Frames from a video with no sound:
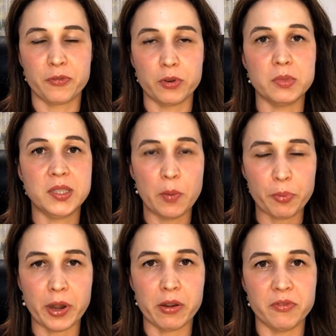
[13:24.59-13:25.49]
from
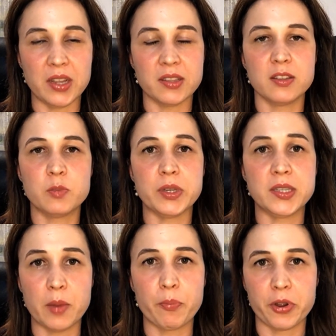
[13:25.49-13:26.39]
temporary visas,
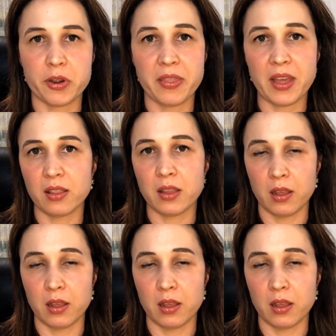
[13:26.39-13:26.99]
but temporary that